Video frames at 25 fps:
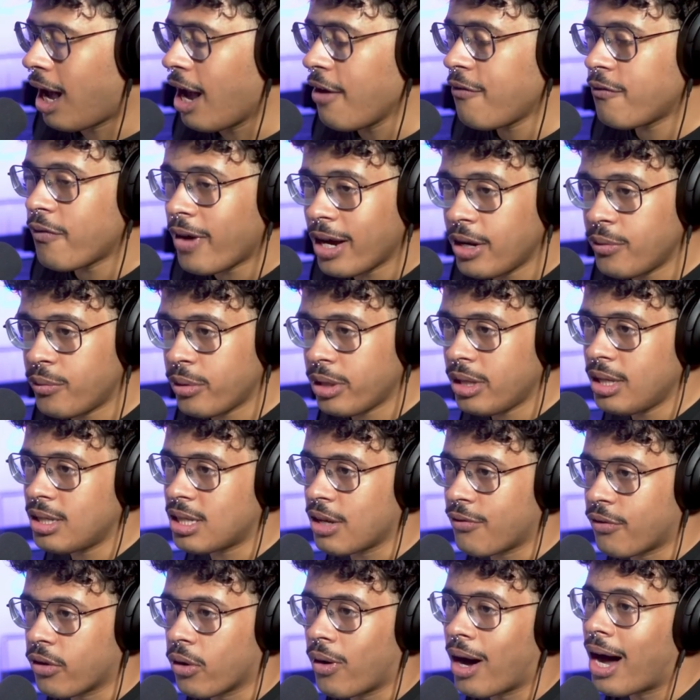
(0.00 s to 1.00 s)
I find really
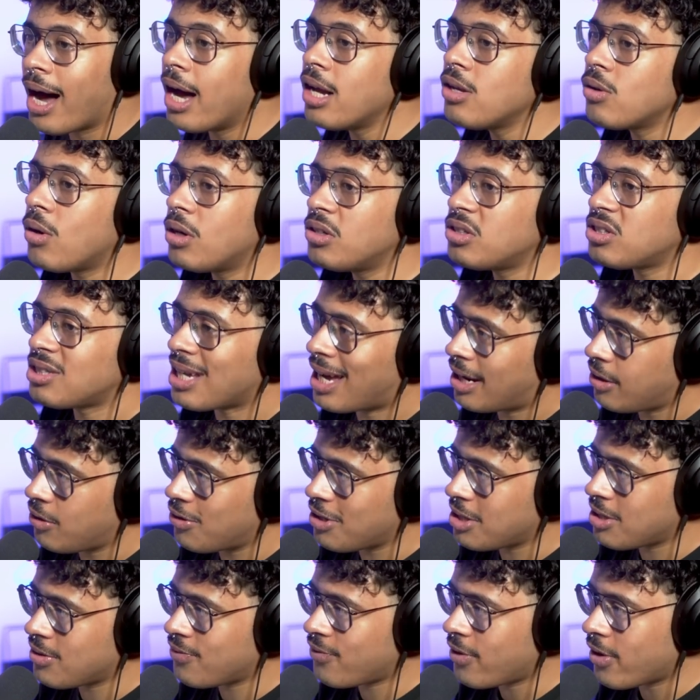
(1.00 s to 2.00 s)
difficult. I don't understand
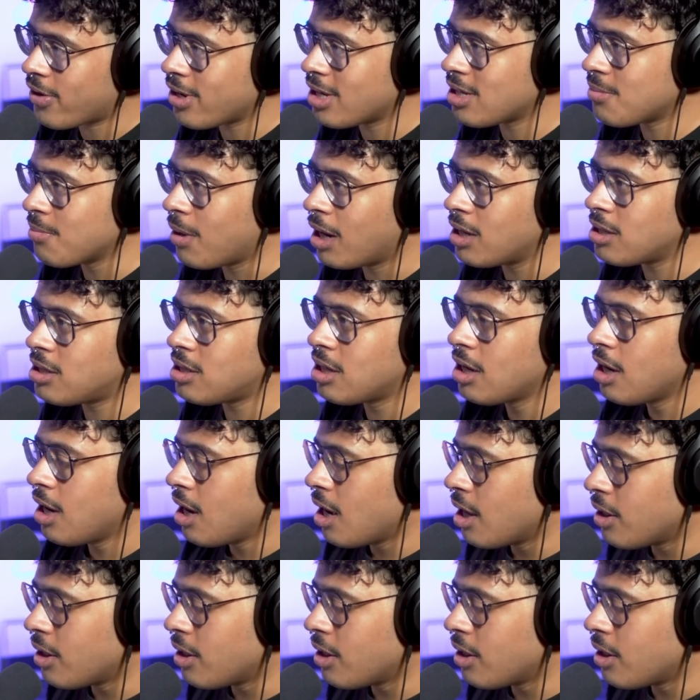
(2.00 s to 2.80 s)
units as, very, as much.